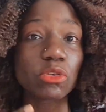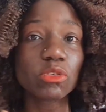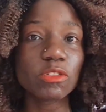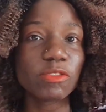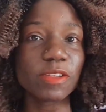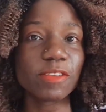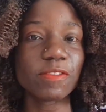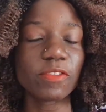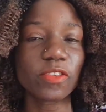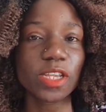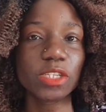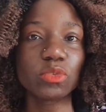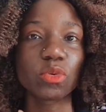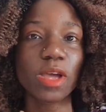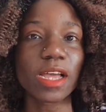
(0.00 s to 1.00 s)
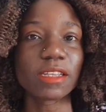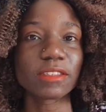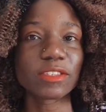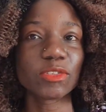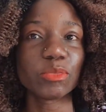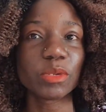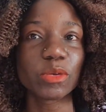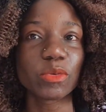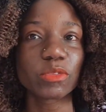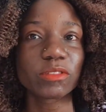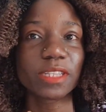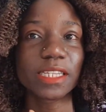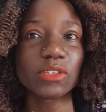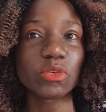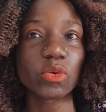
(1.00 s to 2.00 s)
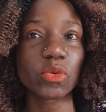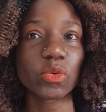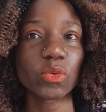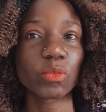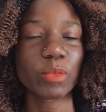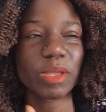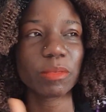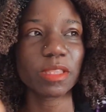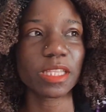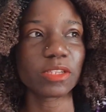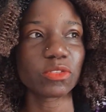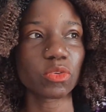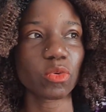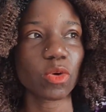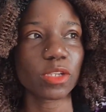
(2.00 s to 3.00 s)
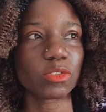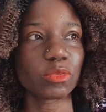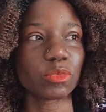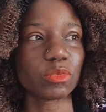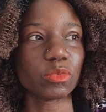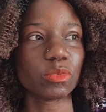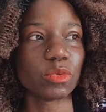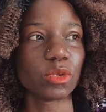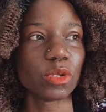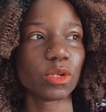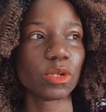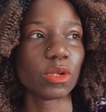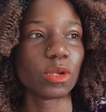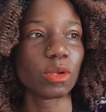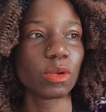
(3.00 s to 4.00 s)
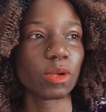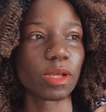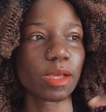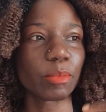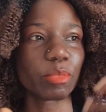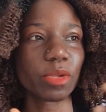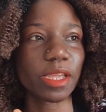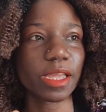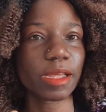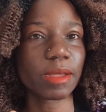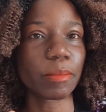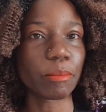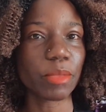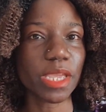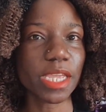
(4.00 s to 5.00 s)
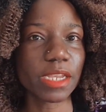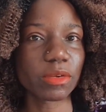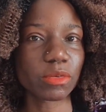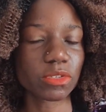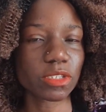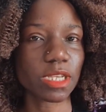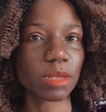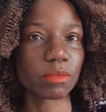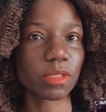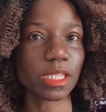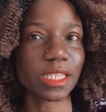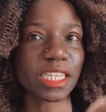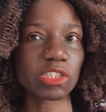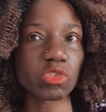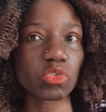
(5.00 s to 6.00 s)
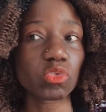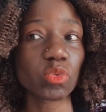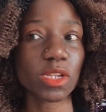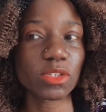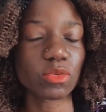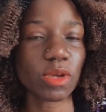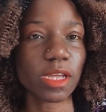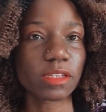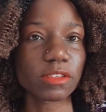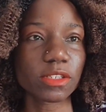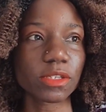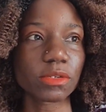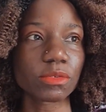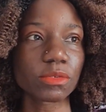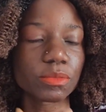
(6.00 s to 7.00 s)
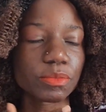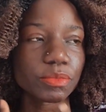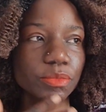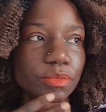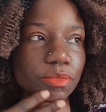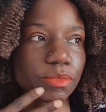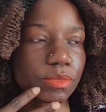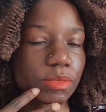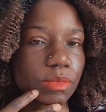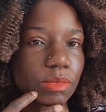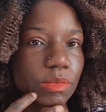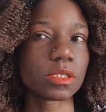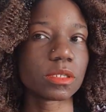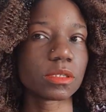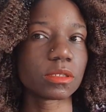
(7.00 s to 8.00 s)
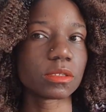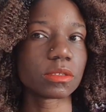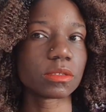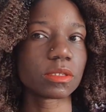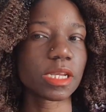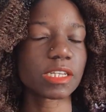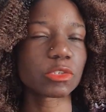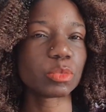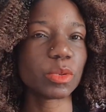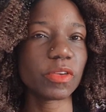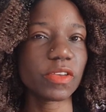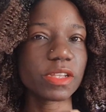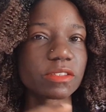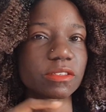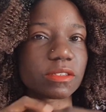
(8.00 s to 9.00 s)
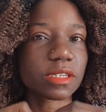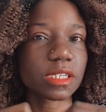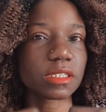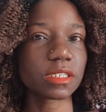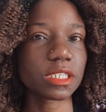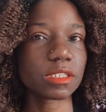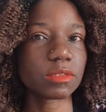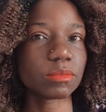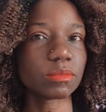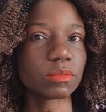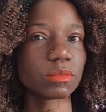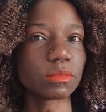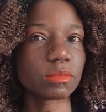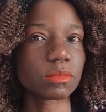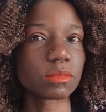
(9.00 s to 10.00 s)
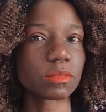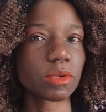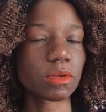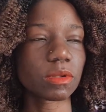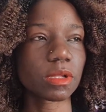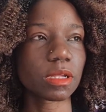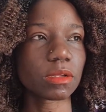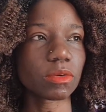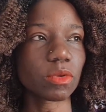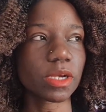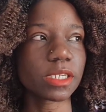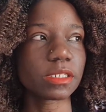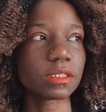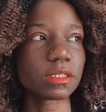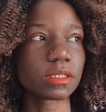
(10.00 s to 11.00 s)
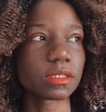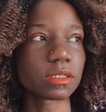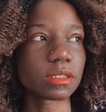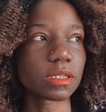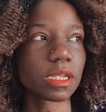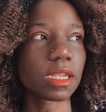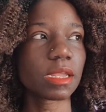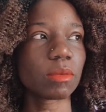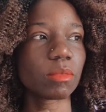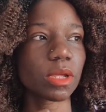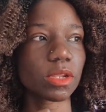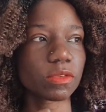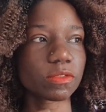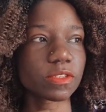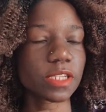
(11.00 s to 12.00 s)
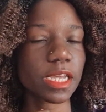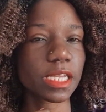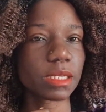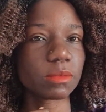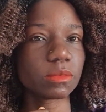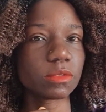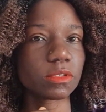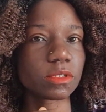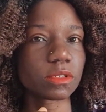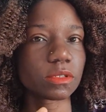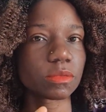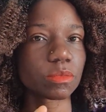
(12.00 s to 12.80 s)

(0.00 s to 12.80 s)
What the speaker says: feel free to ask you because they don't know. Maybe they don't want to appear mean or something. They don't want to ask you. Experienced racism quite a number of times.